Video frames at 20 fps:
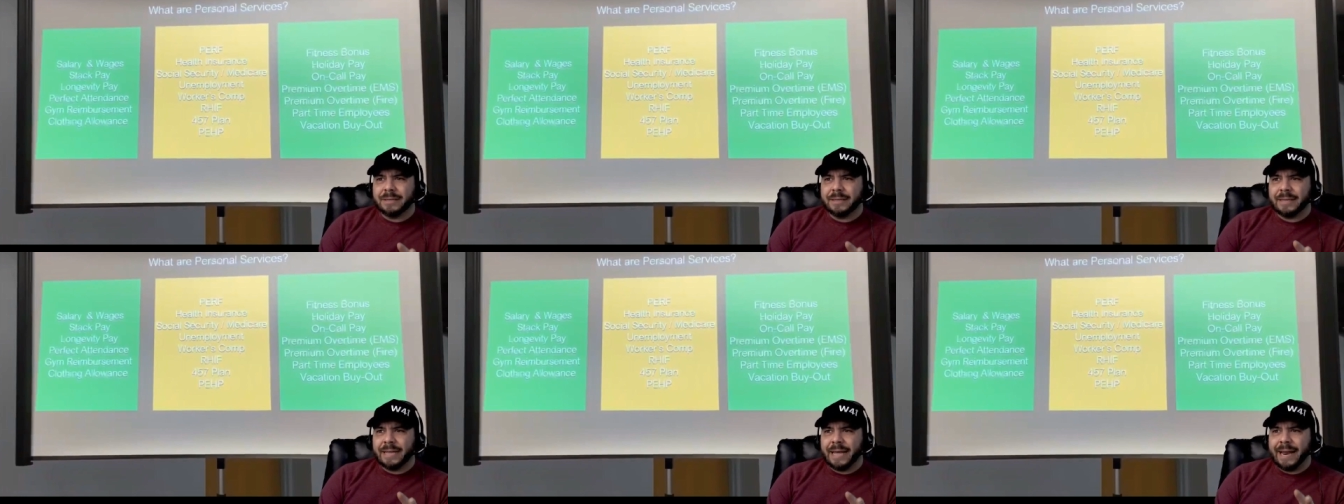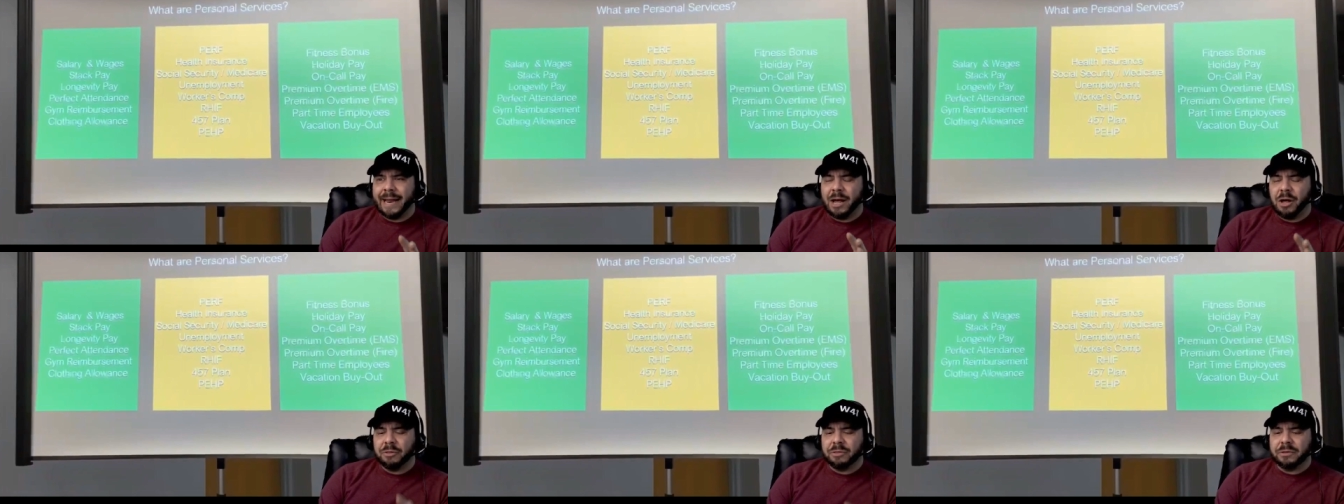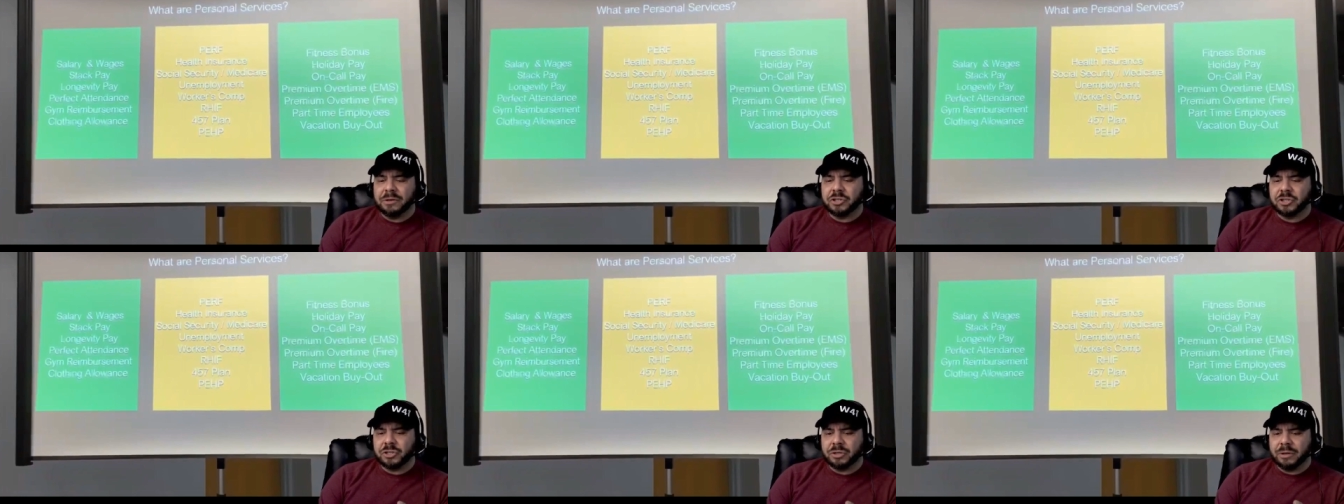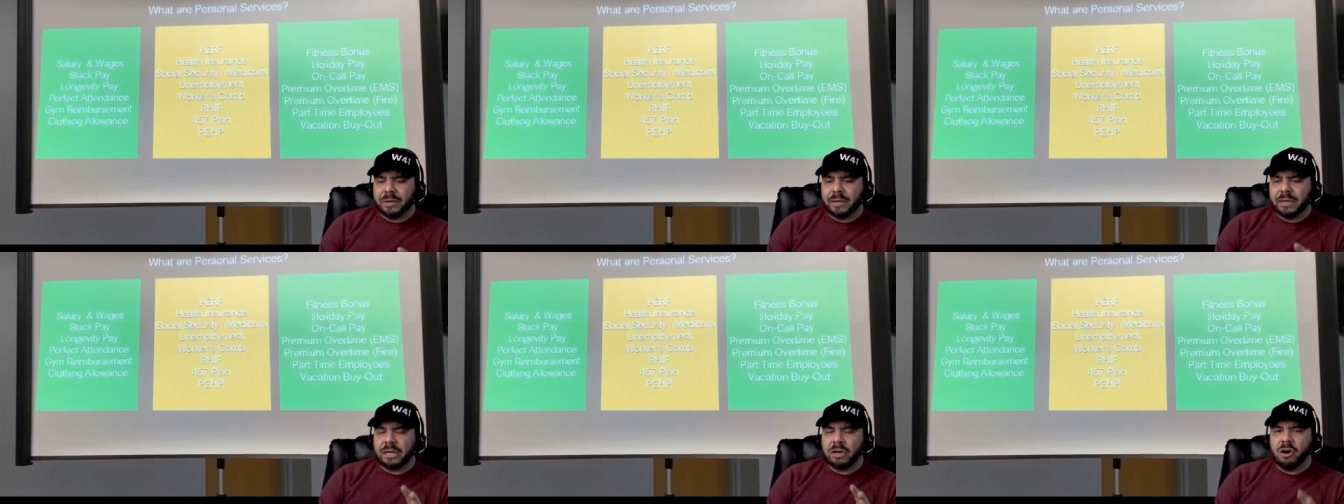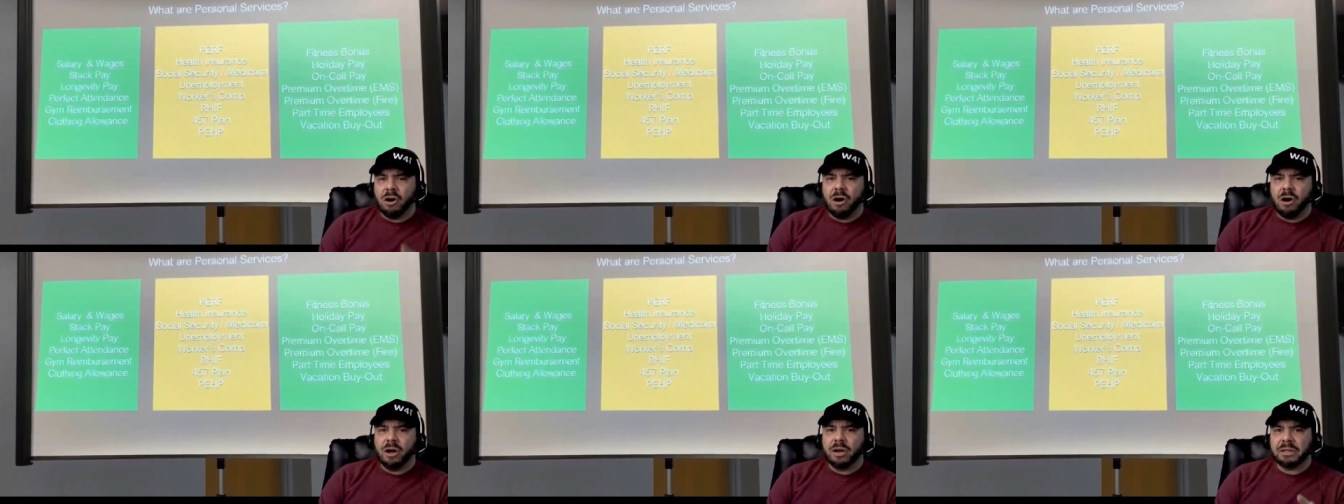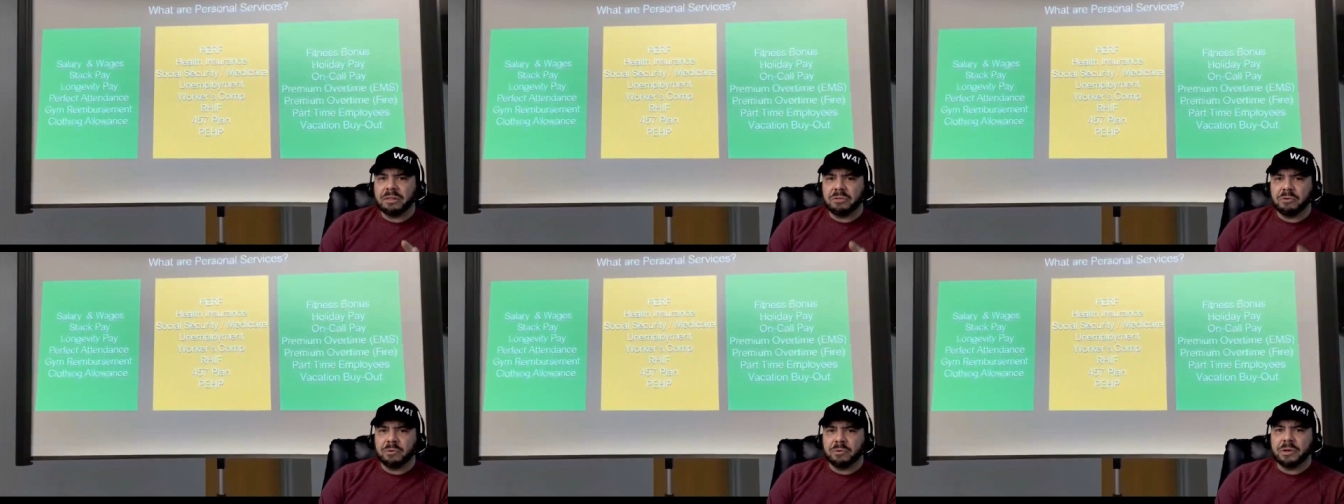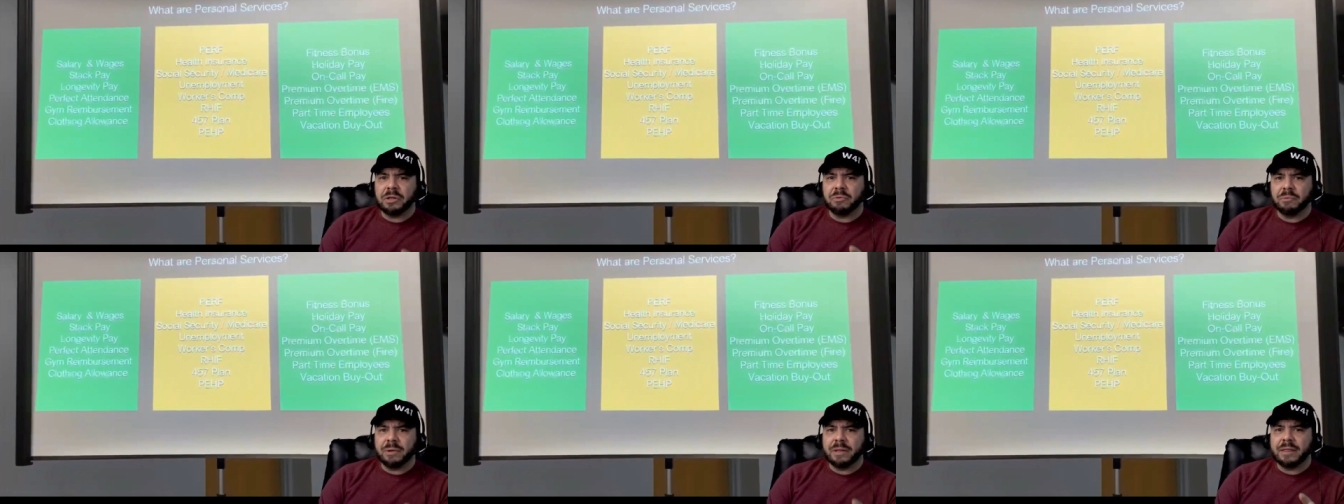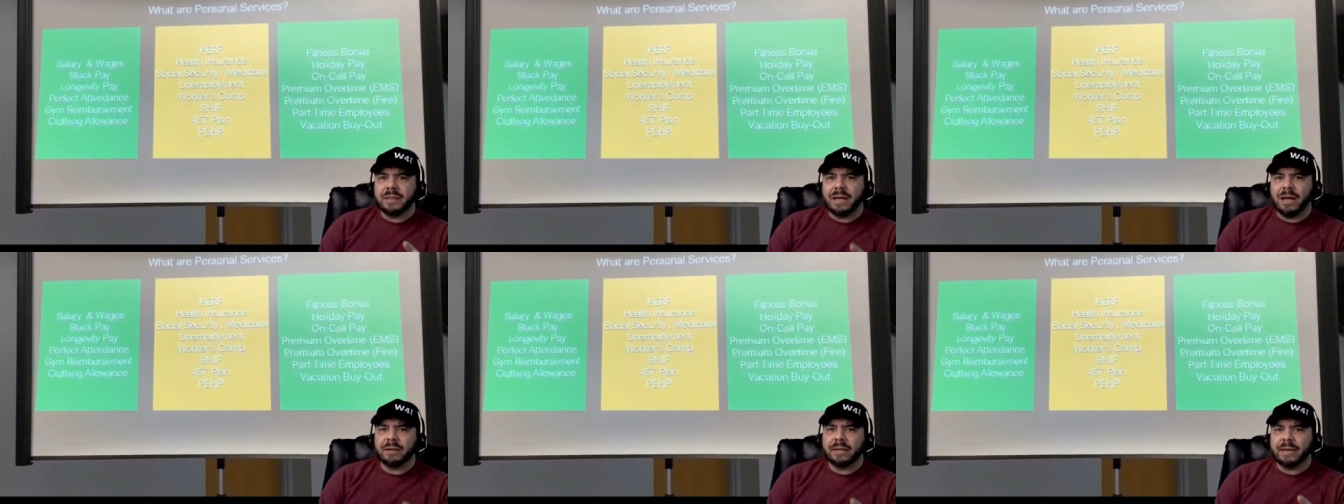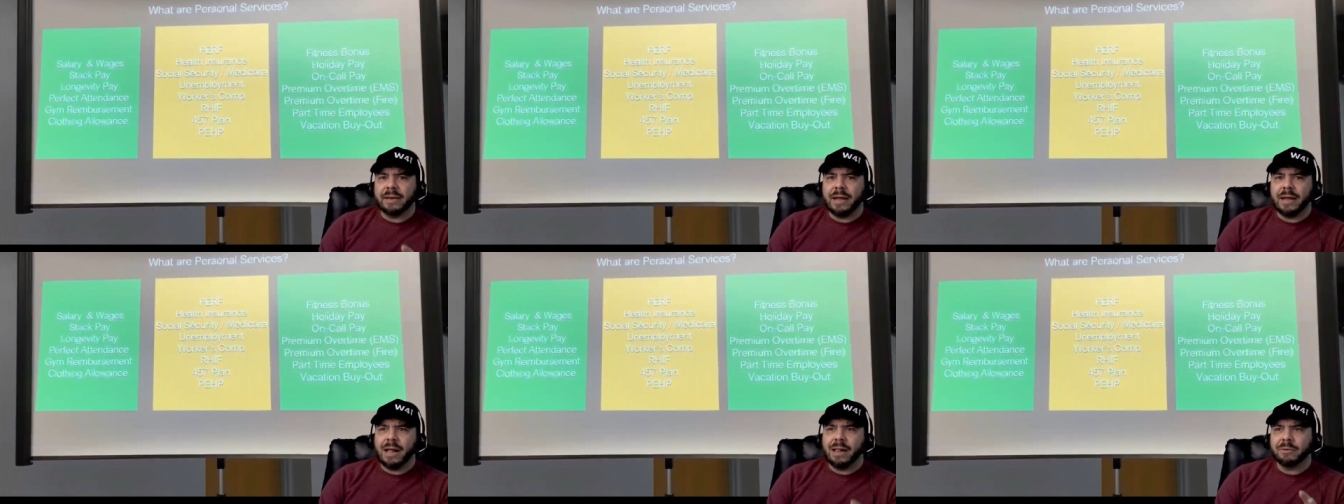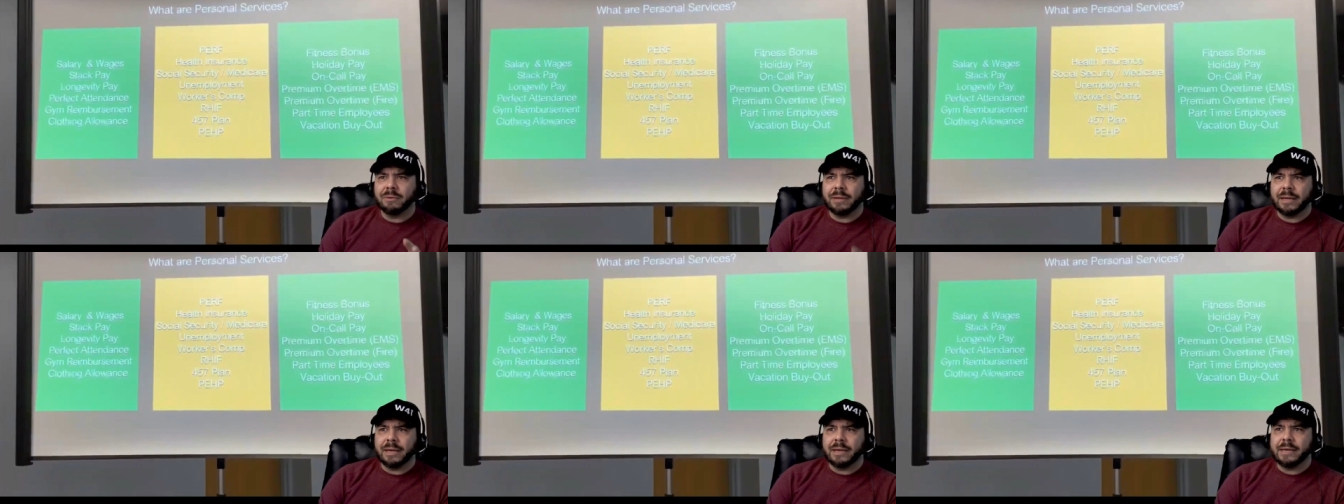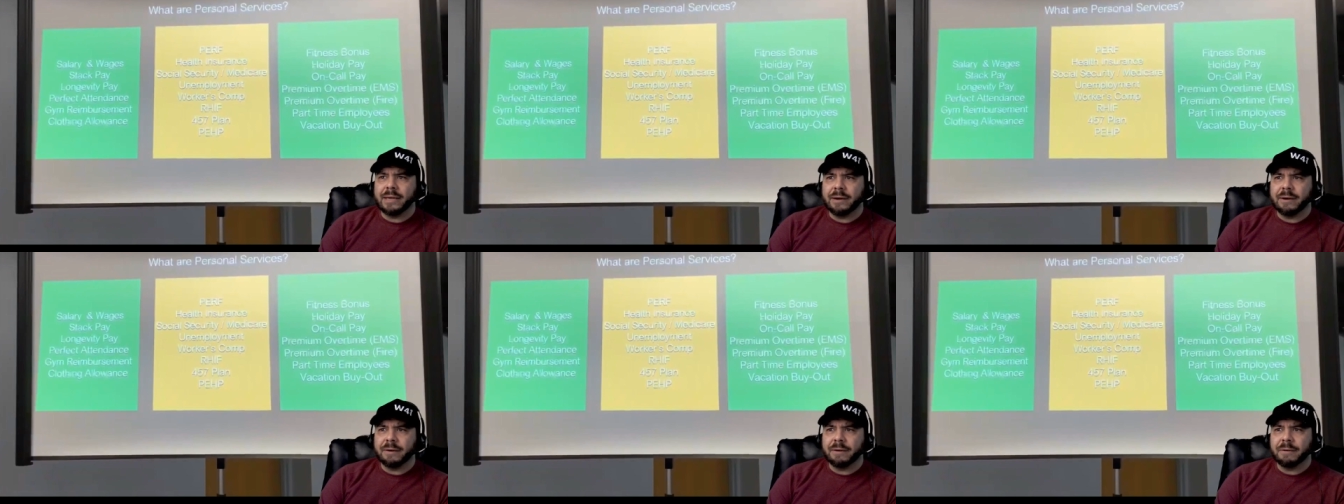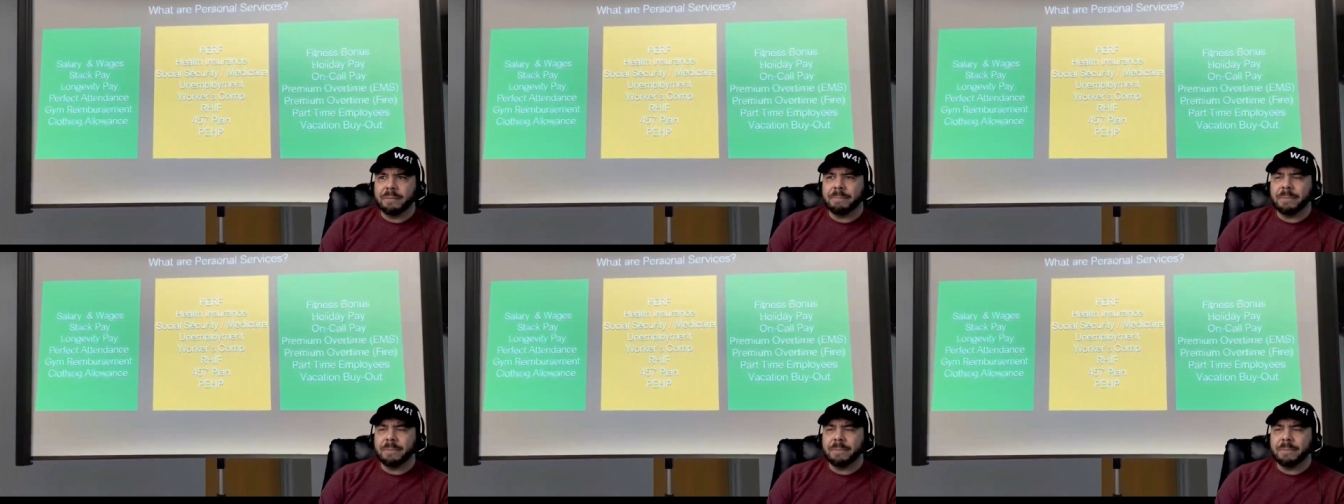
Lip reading: that health insurance costs $33,000 a year,